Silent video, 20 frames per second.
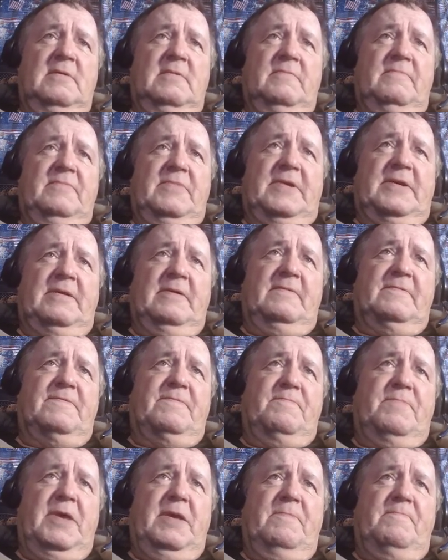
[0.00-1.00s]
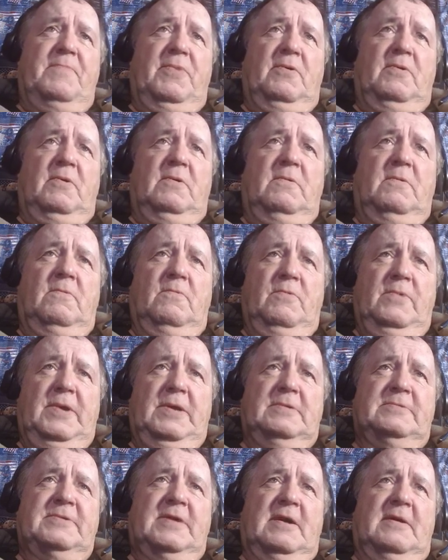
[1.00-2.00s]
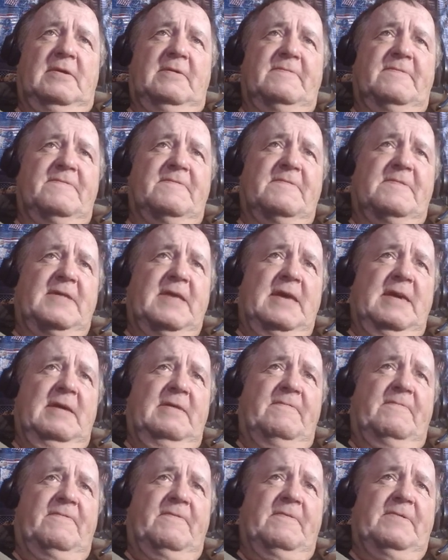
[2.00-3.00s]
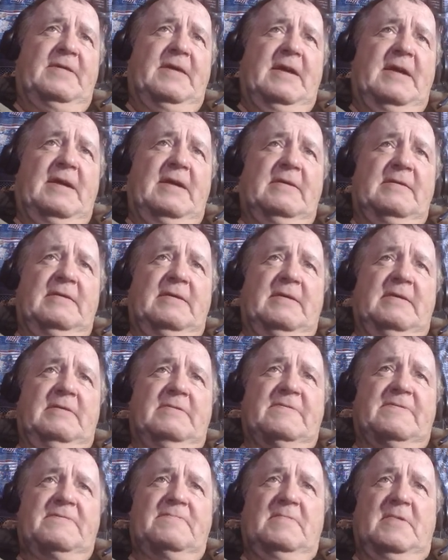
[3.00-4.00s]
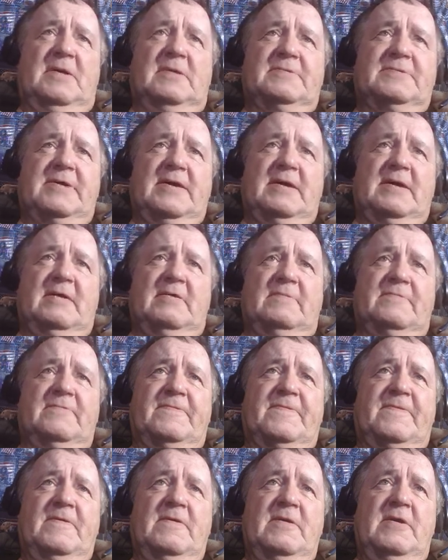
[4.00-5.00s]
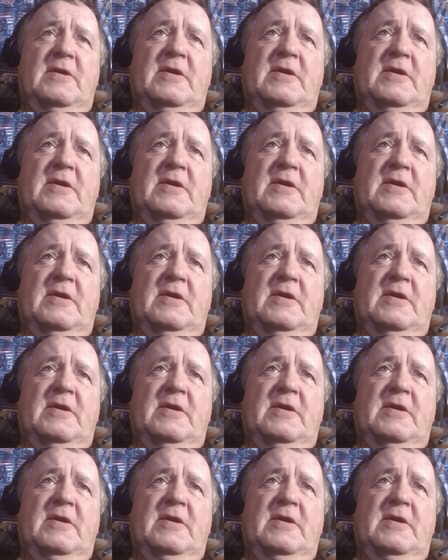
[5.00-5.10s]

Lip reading: because people will not stand for that in small towns.